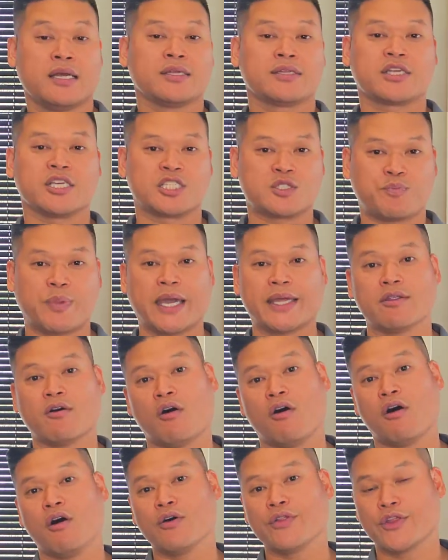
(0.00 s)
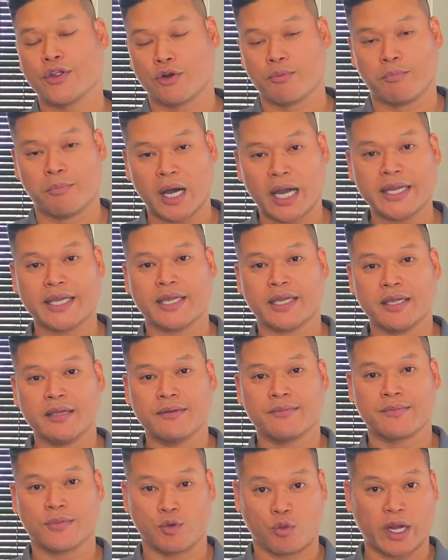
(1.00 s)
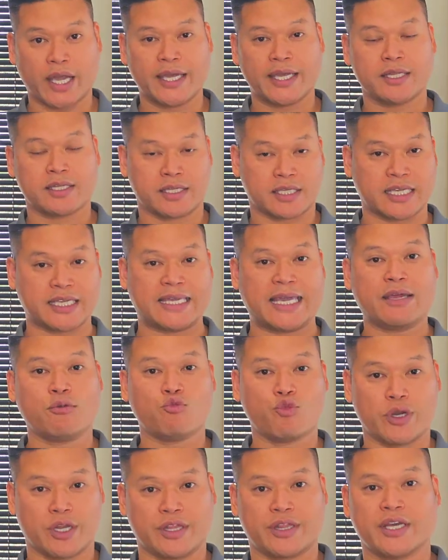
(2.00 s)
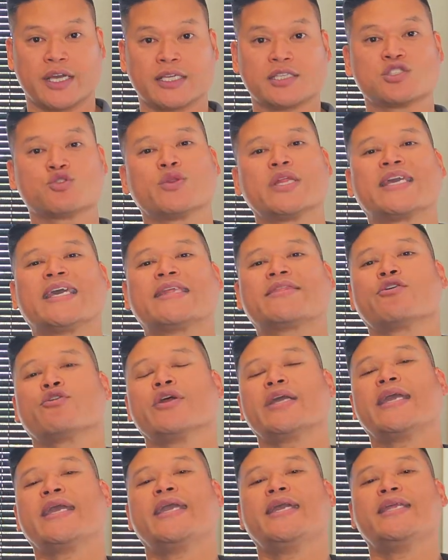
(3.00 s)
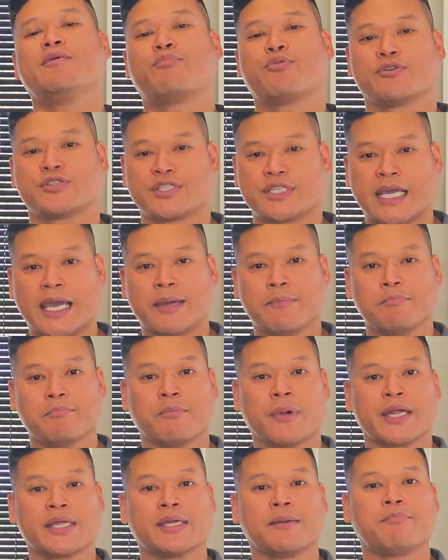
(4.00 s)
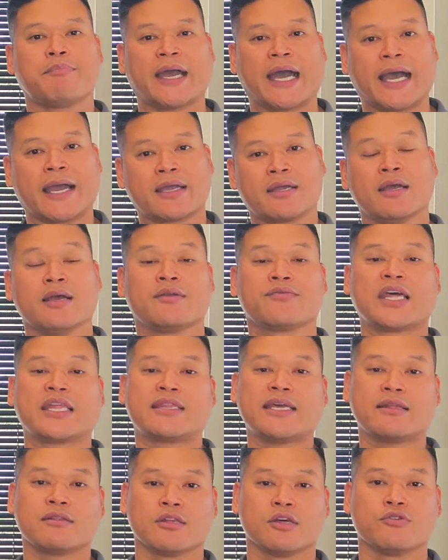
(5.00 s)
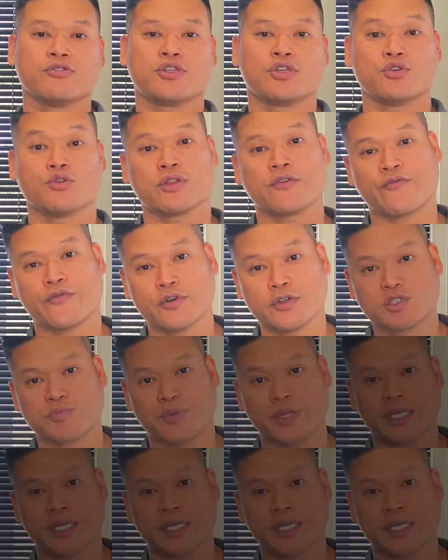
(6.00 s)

to spend all their money, right, to get rid of this so they get their 80% money back that they loaned to you in the first